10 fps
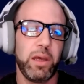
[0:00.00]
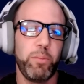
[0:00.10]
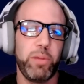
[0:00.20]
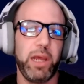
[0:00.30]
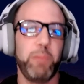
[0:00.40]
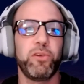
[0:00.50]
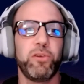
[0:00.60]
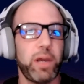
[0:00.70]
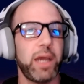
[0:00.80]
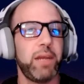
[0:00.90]
been able
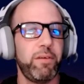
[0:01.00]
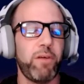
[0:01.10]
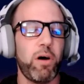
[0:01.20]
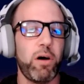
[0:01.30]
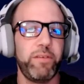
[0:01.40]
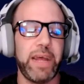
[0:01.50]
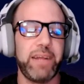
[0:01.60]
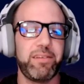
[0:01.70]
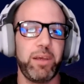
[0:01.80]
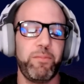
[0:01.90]
to kind of evolve in
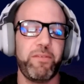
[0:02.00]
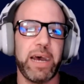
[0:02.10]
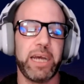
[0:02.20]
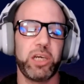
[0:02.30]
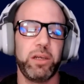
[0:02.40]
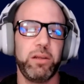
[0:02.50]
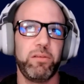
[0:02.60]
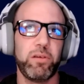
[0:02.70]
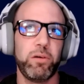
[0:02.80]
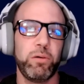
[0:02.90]
that same fashion.
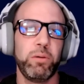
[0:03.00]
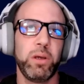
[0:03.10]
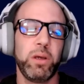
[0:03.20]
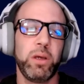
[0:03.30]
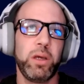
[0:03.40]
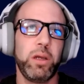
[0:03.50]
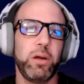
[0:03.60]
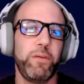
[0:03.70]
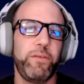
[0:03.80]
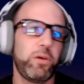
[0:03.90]
So,
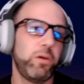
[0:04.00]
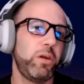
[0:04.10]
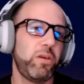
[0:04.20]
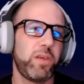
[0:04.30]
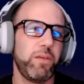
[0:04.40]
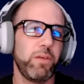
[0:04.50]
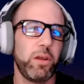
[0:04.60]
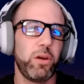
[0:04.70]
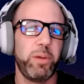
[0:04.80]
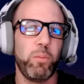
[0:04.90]
if you could just give a
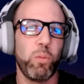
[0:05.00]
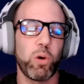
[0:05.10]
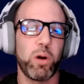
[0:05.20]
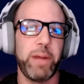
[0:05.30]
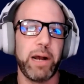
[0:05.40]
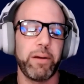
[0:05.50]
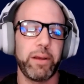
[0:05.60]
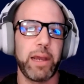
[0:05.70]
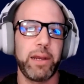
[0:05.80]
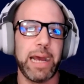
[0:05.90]
little bit more about
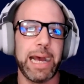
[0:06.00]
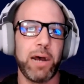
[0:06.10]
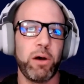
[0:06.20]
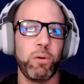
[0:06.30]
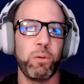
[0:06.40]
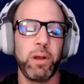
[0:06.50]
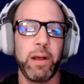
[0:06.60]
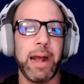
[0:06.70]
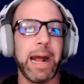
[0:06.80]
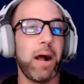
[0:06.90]
kind of how
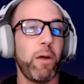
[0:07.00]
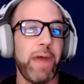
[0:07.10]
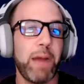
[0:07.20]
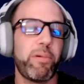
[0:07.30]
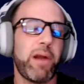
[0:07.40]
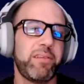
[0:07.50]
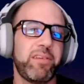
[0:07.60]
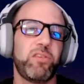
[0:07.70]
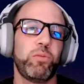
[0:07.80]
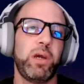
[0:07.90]
that
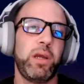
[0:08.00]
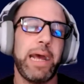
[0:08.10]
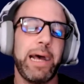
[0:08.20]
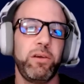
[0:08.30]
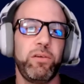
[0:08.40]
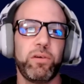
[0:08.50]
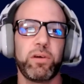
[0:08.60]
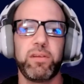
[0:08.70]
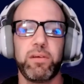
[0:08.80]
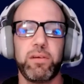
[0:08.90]
process went, how you
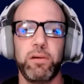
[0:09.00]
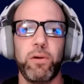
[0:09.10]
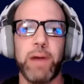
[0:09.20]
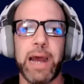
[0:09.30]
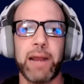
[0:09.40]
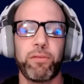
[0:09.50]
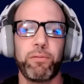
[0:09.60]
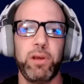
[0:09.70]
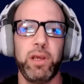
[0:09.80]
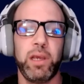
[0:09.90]
took it to ErgoHack
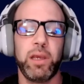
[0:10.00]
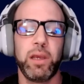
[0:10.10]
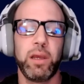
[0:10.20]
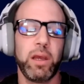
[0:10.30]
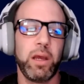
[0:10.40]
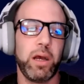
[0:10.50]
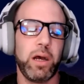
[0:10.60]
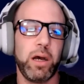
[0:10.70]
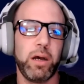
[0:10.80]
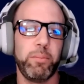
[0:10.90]
3,
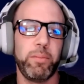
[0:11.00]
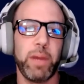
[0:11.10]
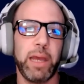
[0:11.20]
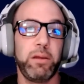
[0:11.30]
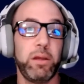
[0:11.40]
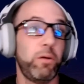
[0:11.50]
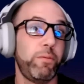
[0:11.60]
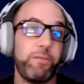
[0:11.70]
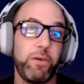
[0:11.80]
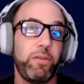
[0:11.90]

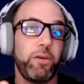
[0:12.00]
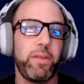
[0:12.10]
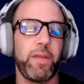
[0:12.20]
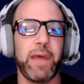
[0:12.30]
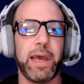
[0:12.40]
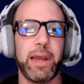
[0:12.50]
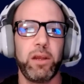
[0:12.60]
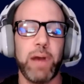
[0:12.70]
and further than that,